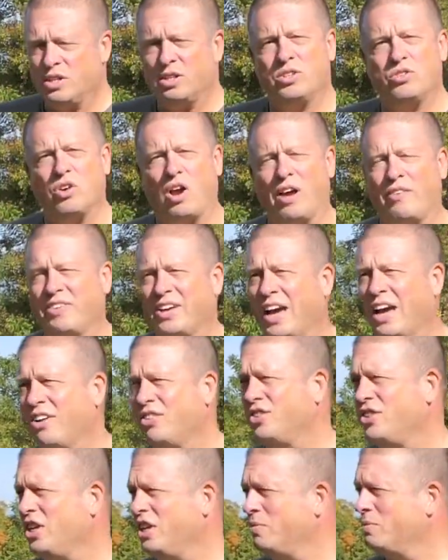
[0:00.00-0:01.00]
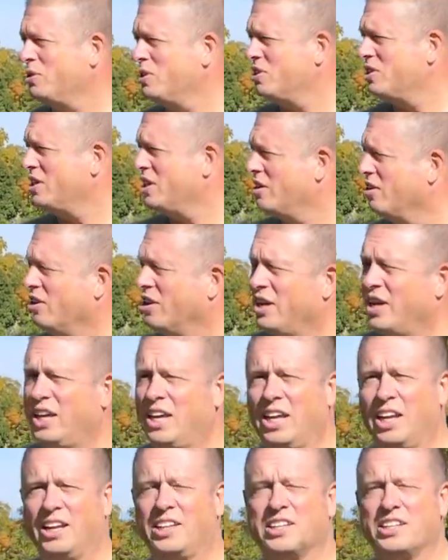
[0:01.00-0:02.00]
driving out demons,
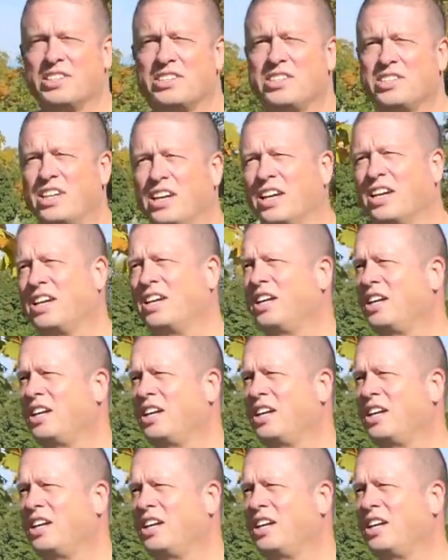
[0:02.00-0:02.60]
healing the sick,